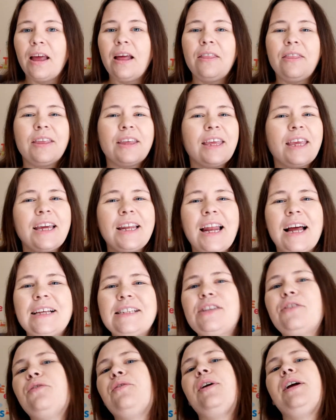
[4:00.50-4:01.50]
The kid
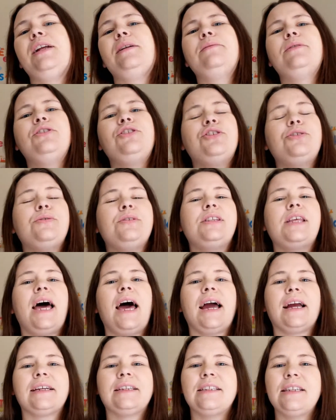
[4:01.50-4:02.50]
has the freedom to choose
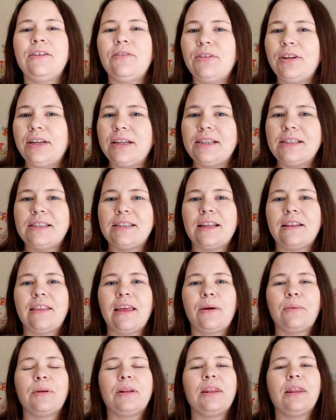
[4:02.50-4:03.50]
the activities that
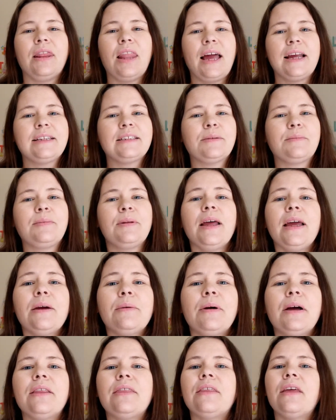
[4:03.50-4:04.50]
they would like to play
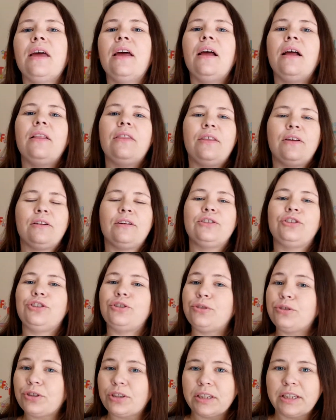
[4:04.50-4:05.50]
with. There is
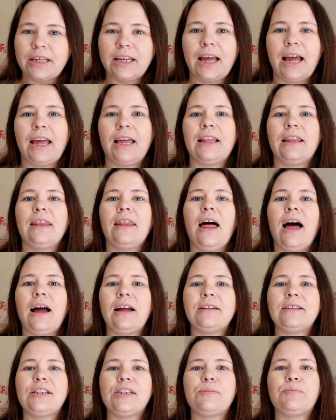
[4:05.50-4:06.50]
usually a
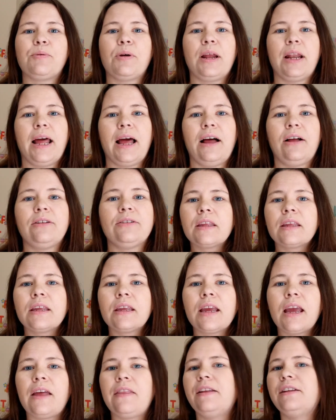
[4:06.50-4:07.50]
lot spread out,
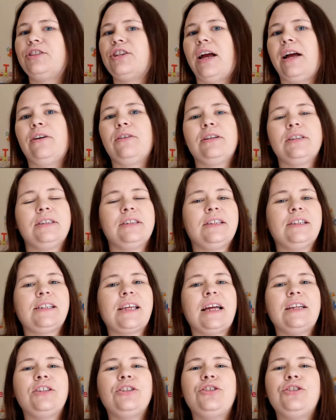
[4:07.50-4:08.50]
and the child can
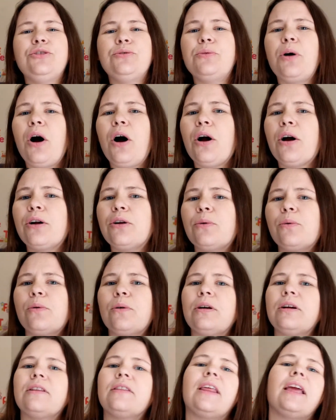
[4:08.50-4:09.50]
decide to do art,
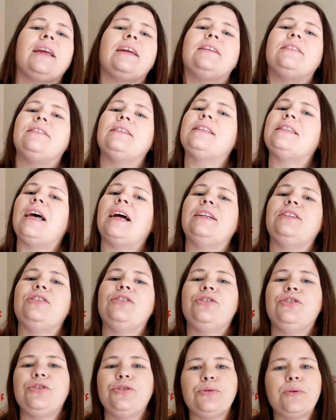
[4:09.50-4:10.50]
or they can decide
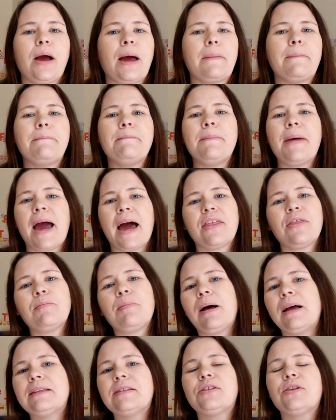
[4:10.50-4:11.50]
to do a math
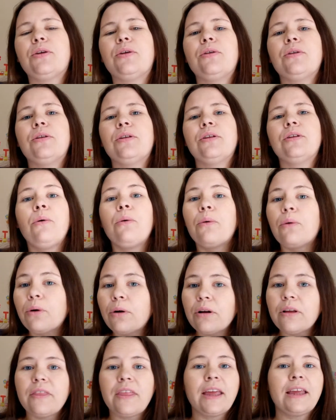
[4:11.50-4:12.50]
puzzle,
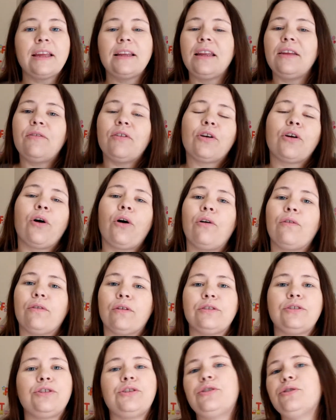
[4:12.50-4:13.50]
or they can even go
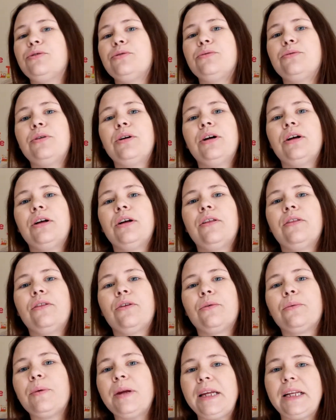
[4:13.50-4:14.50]
over to
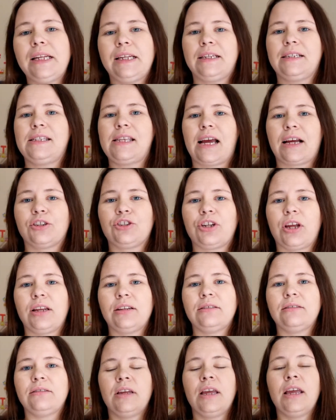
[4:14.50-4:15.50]
the reading section.
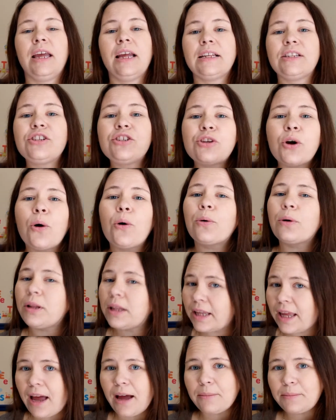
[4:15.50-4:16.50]
It's
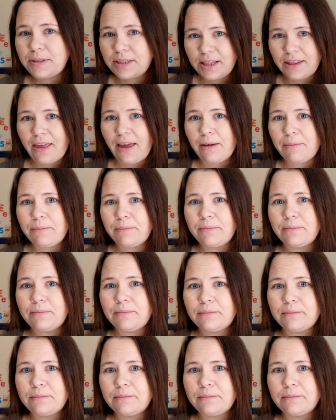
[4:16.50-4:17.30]
totally up to them.